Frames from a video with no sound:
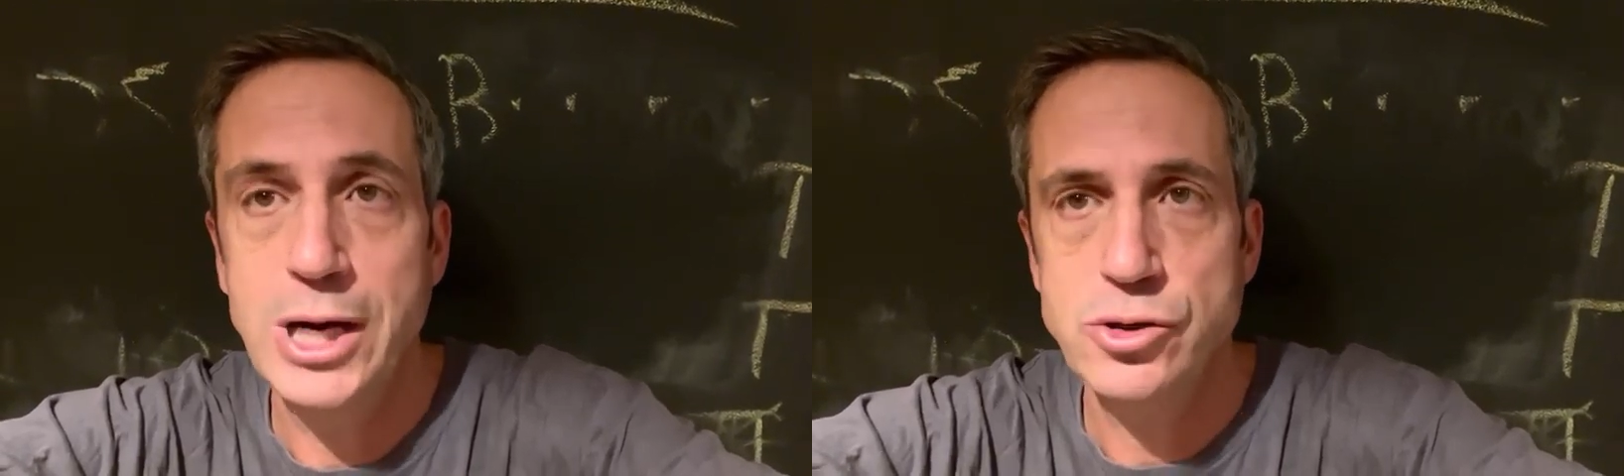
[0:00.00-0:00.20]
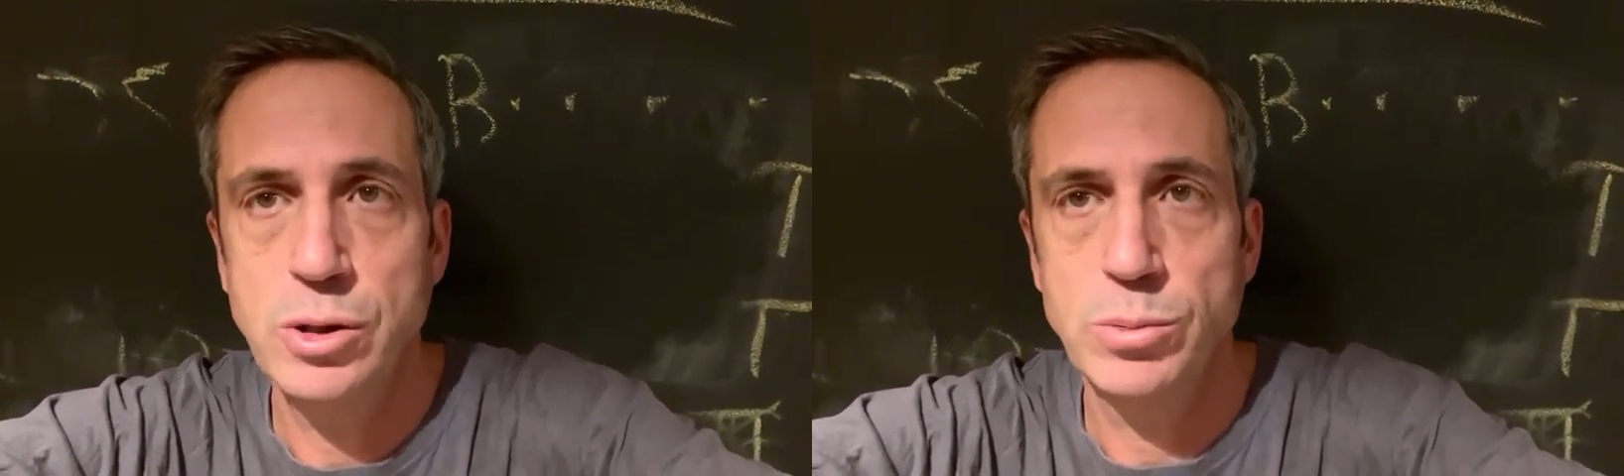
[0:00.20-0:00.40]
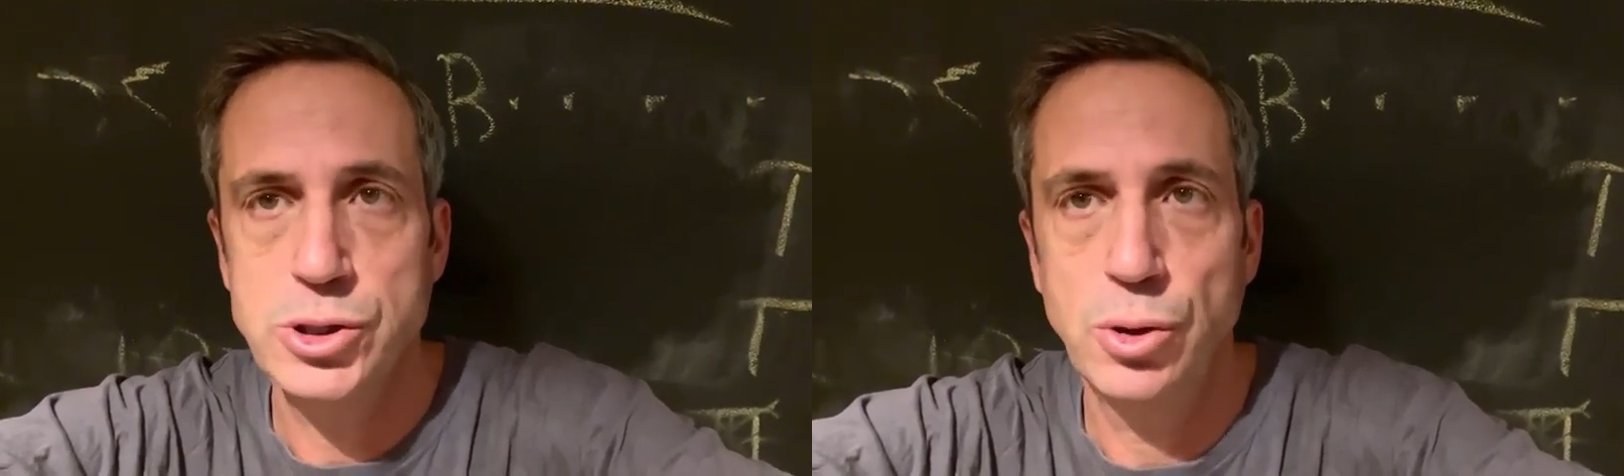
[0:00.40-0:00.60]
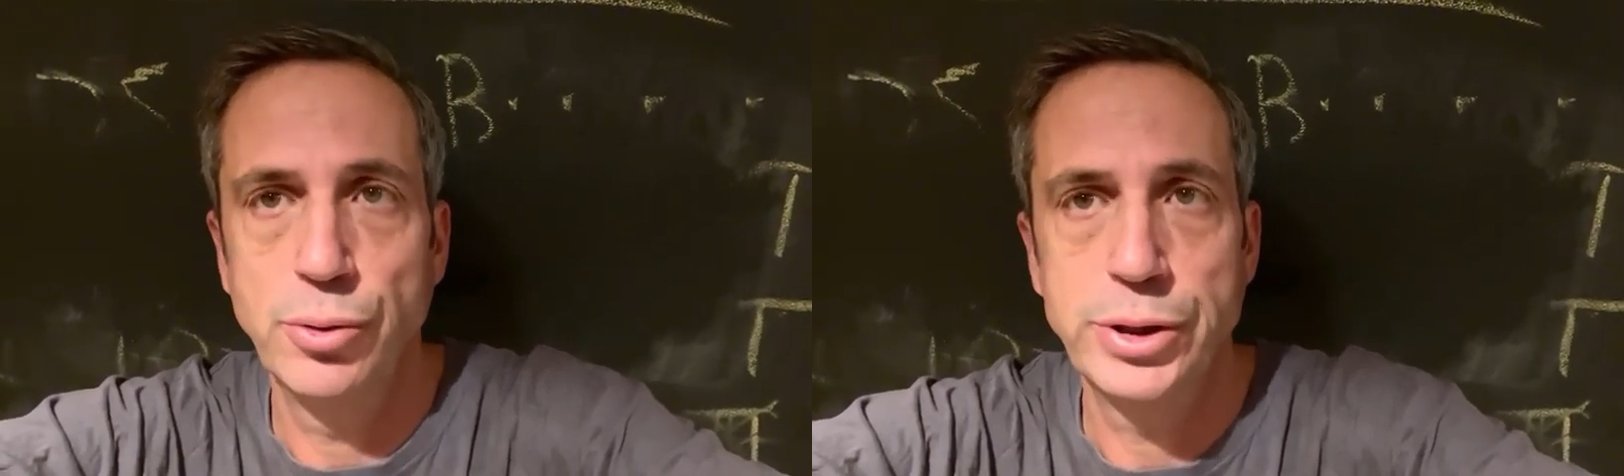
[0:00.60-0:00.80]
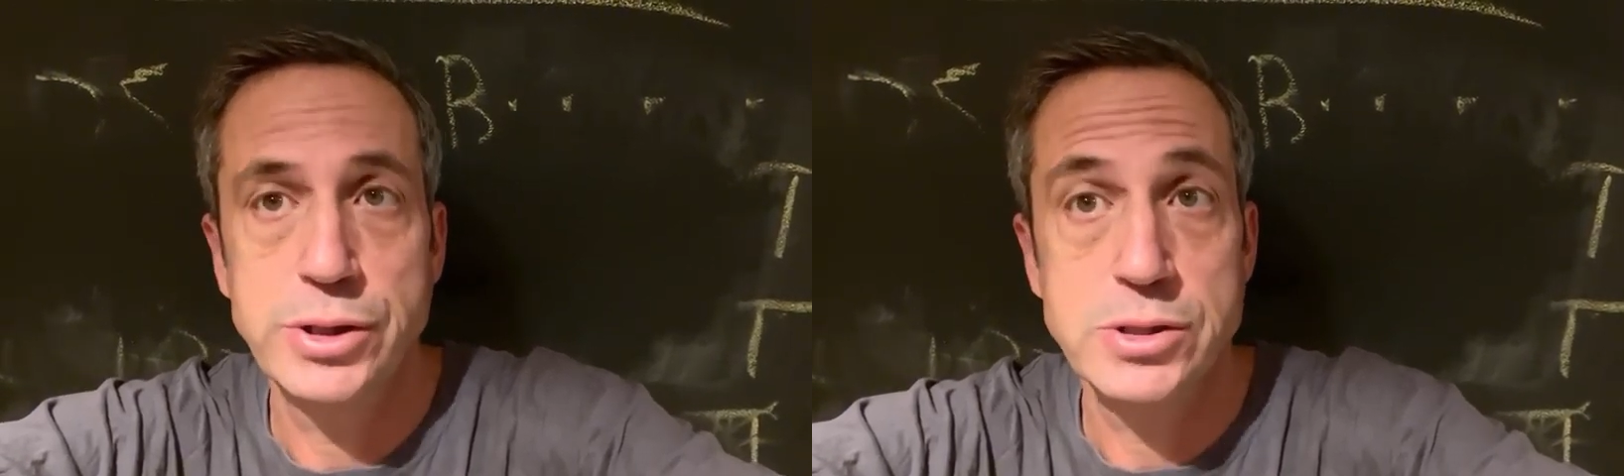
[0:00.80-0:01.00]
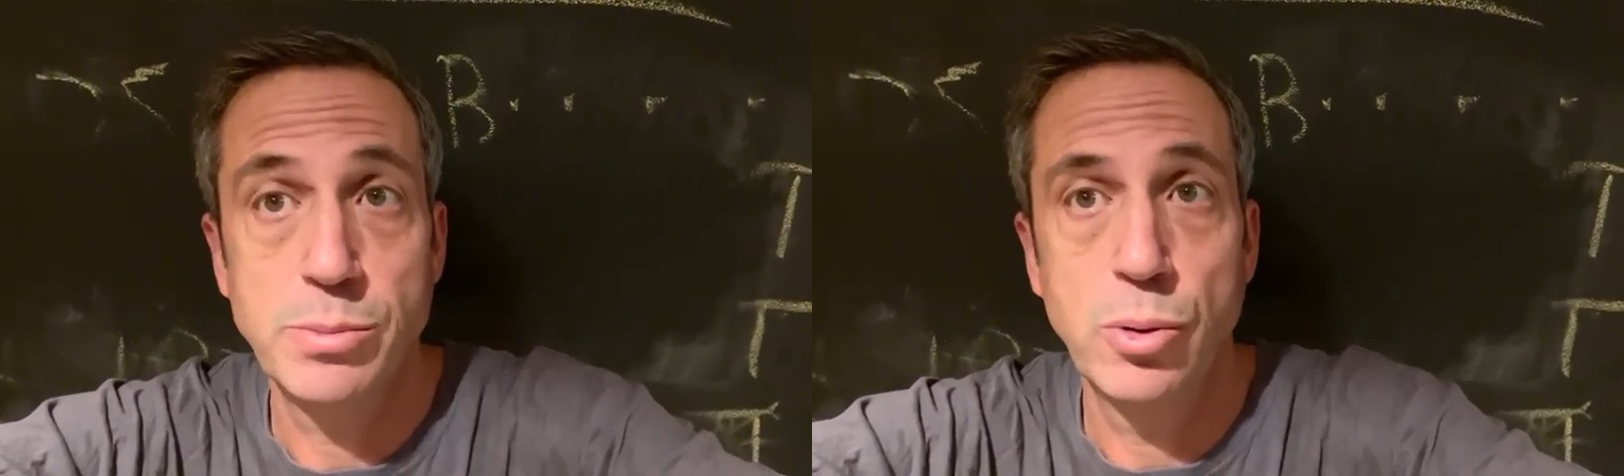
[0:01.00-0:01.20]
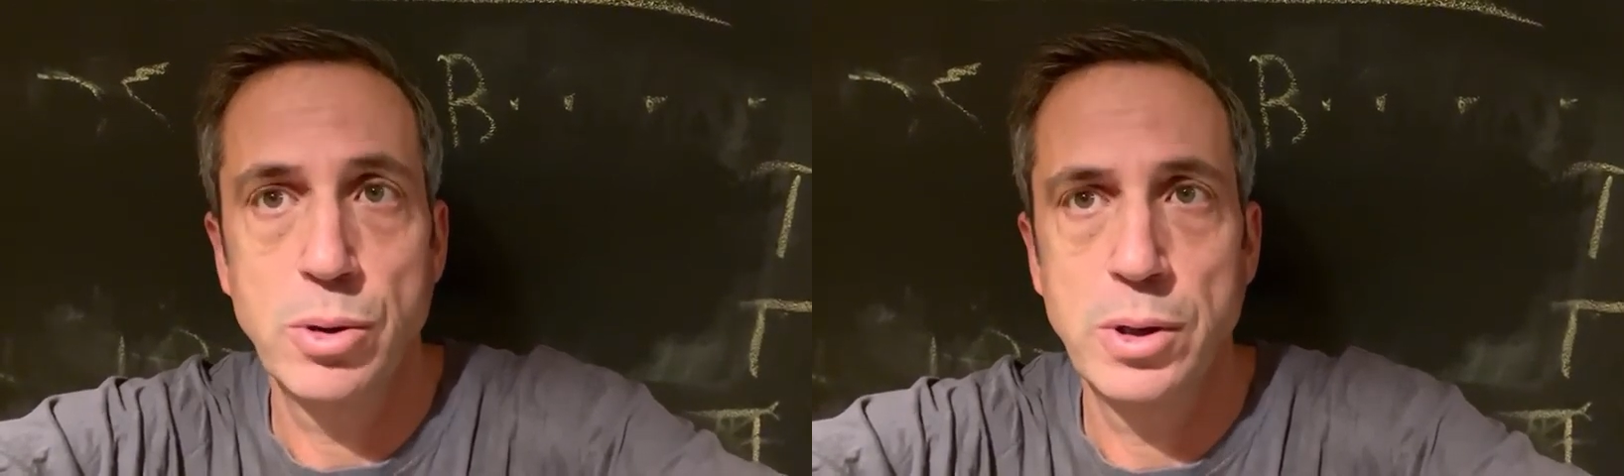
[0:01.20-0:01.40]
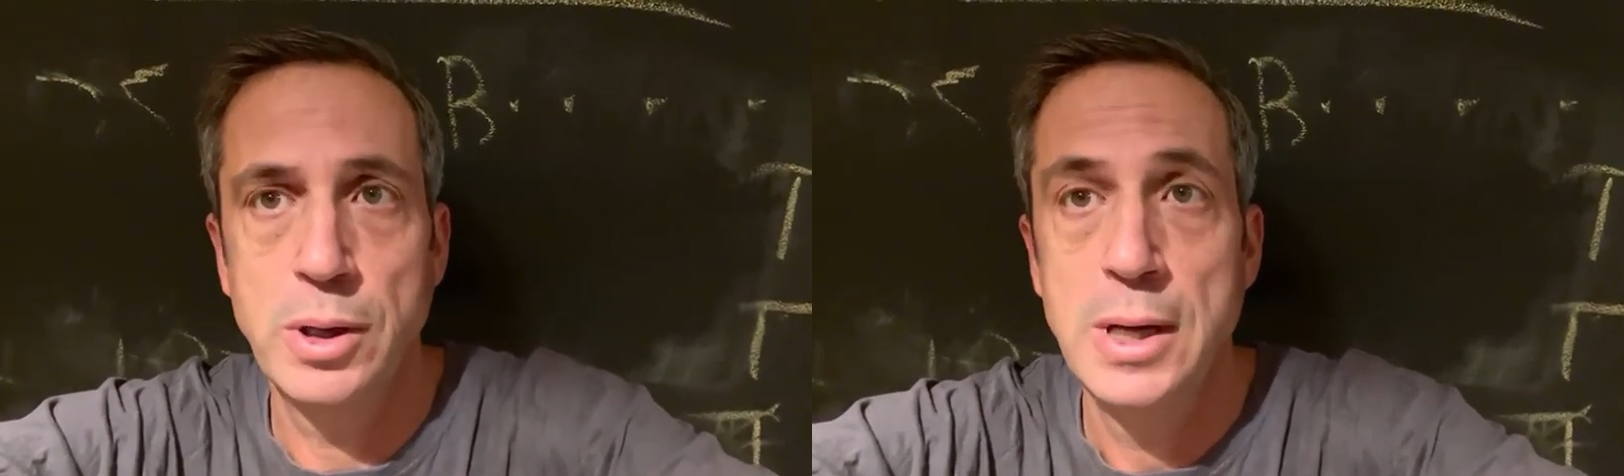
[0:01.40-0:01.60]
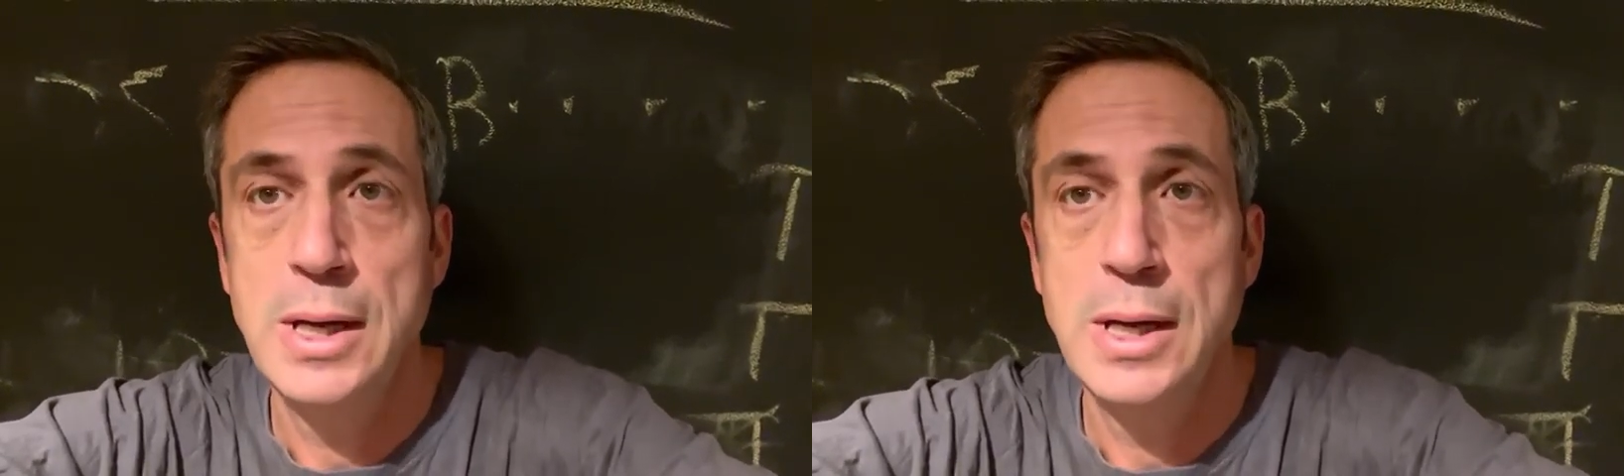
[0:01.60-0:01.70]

Trump was holding these important